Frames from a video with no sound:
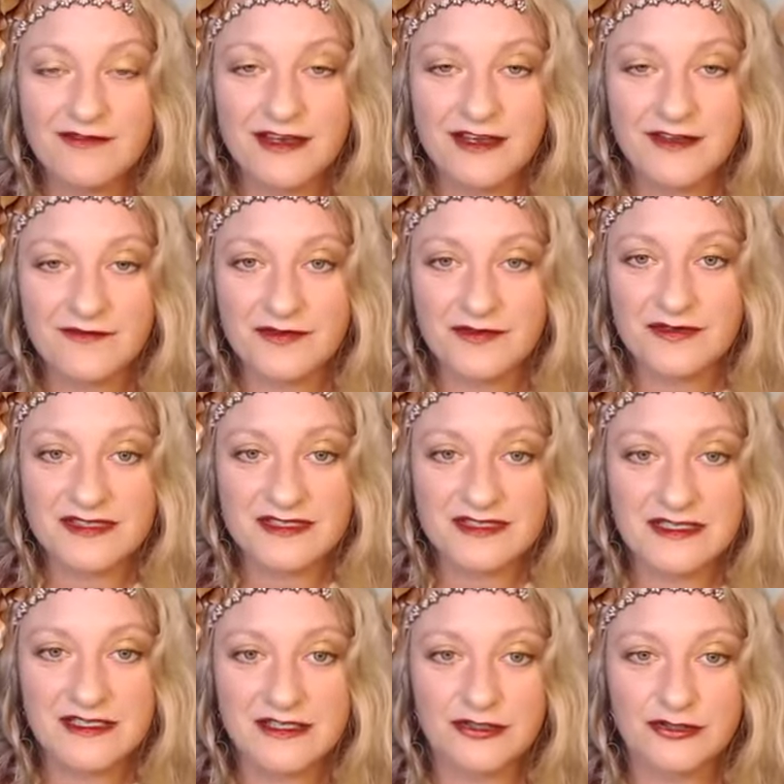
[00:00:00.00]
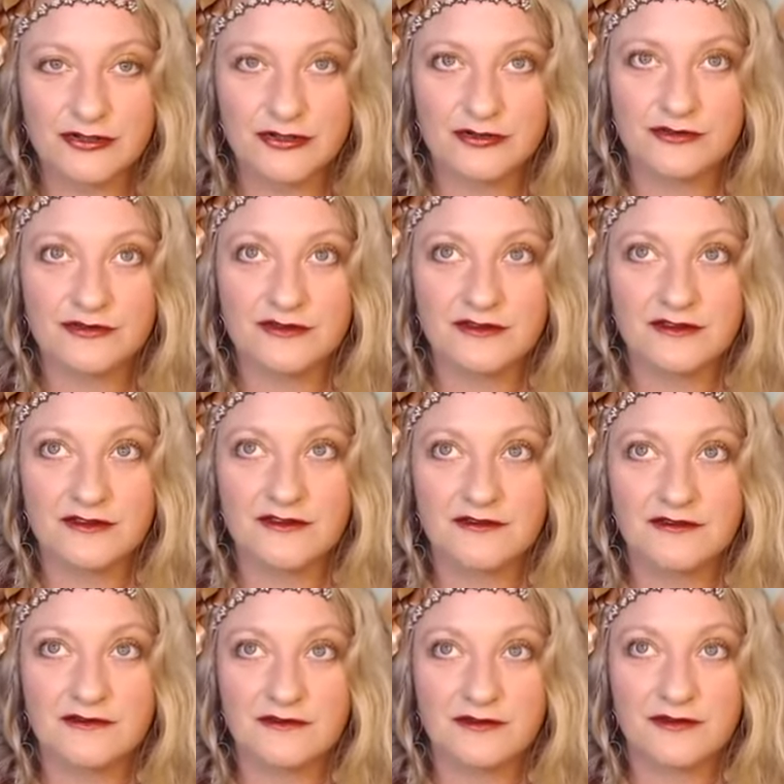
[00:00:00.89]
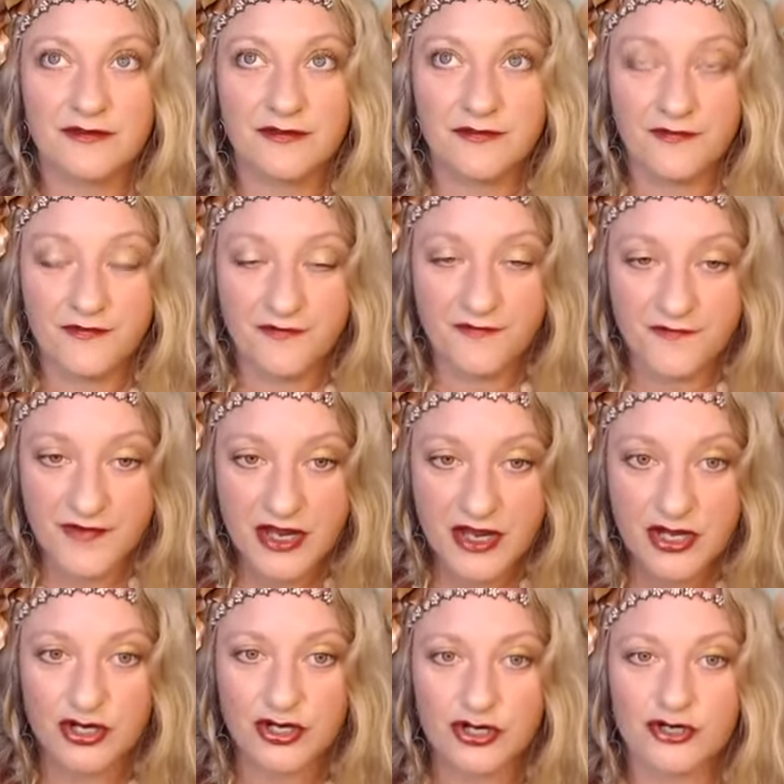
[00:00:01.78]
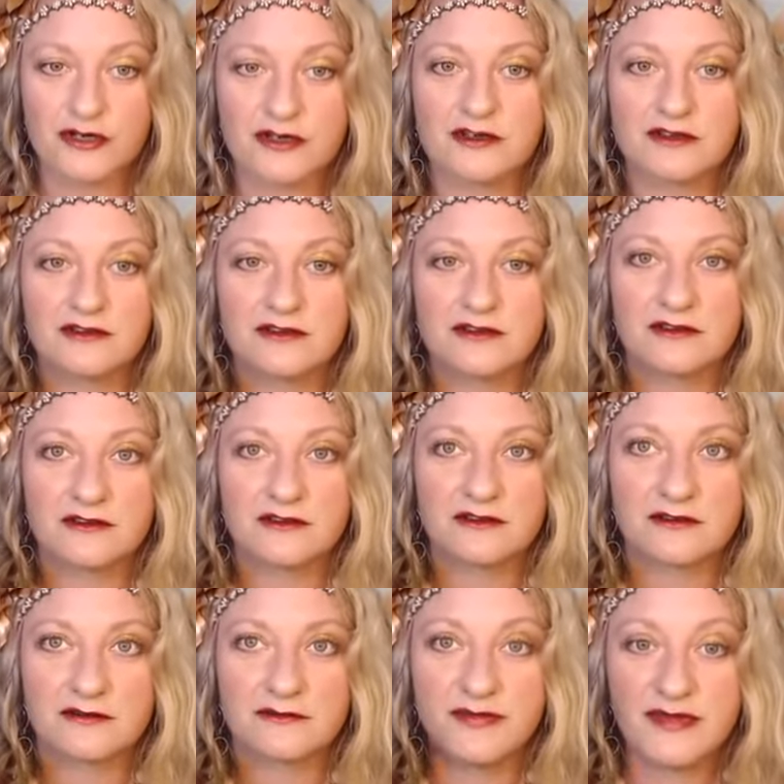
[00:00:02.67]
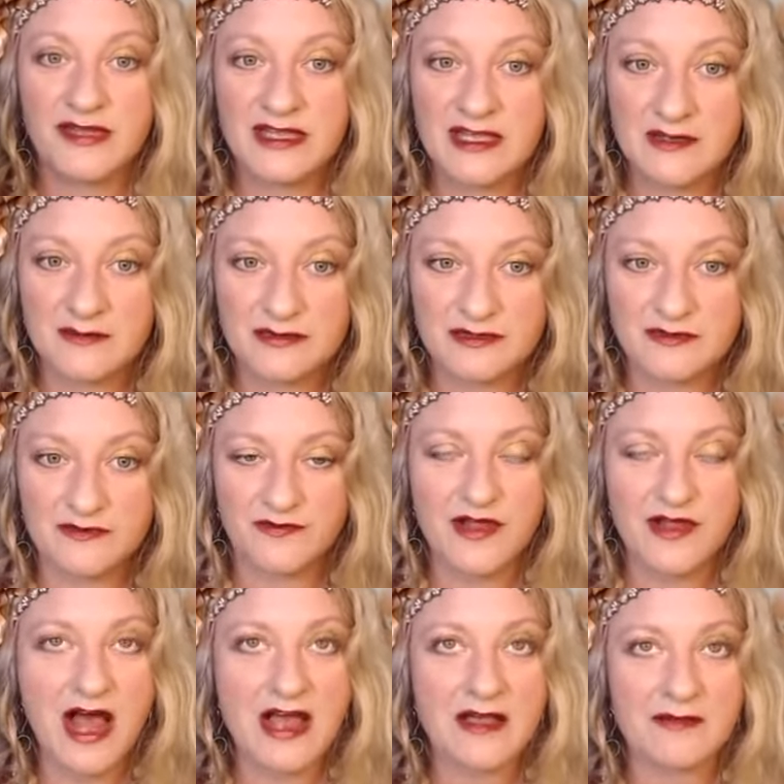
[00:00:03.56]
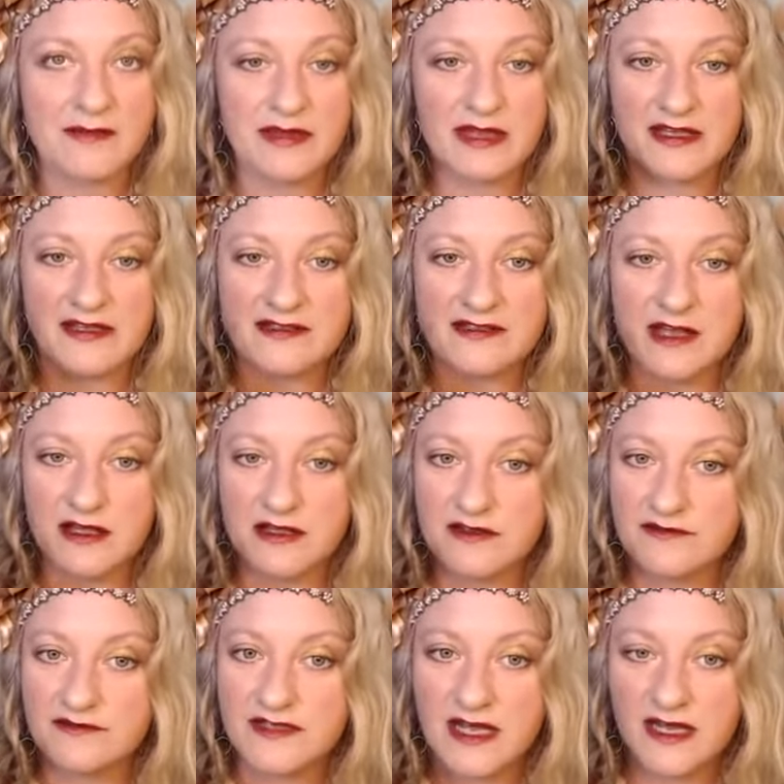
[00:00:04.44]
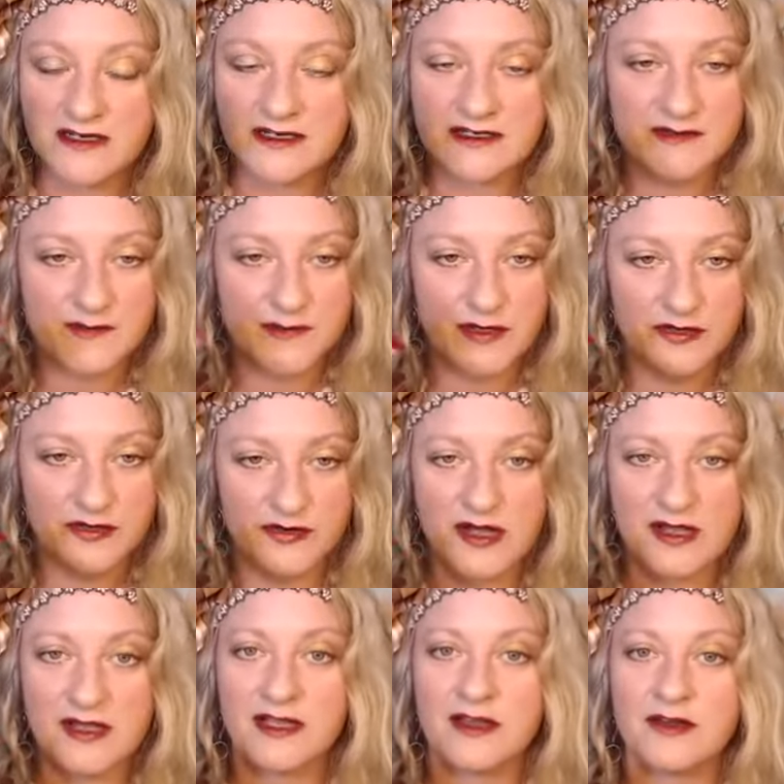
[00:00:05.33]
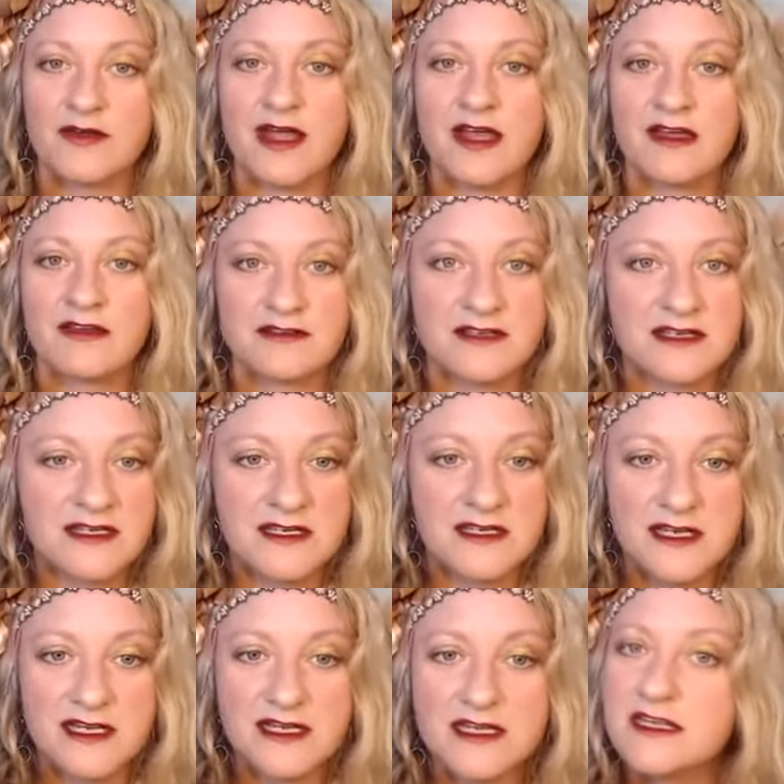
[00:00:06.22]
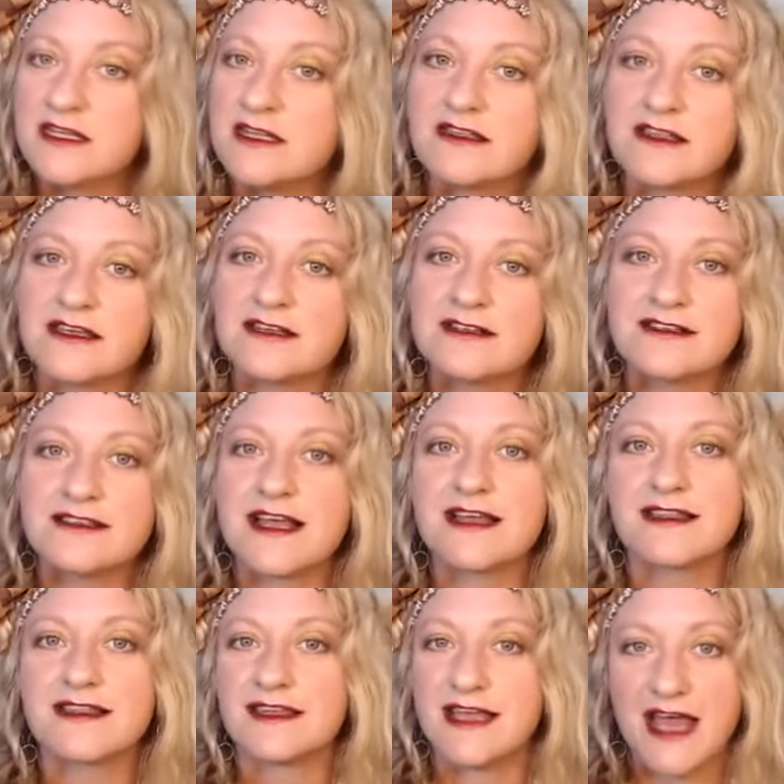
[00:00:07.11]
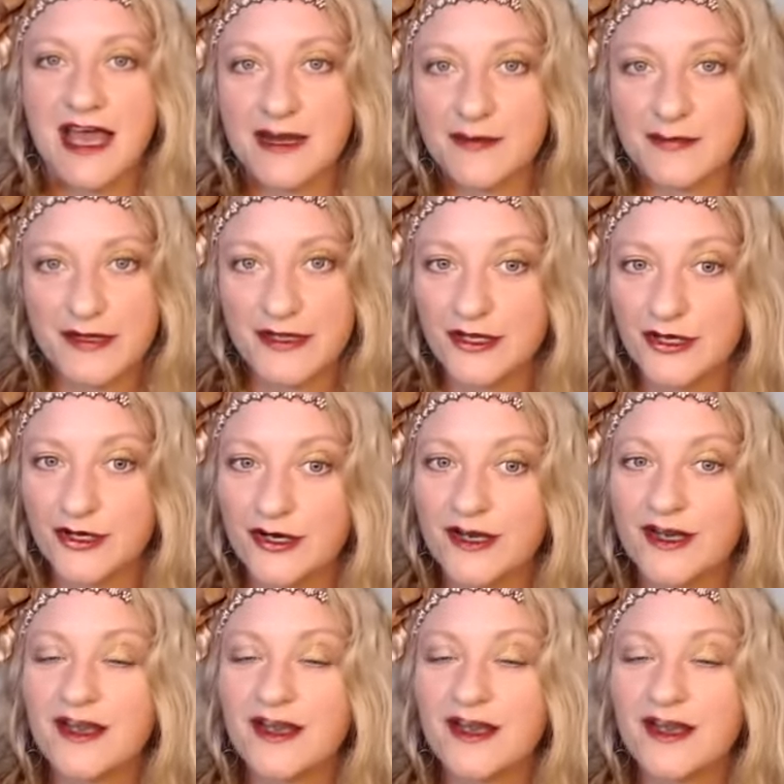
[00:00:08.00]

if you still fear being able to fly because all you've done has been crawling around and eating things like the caterpillar,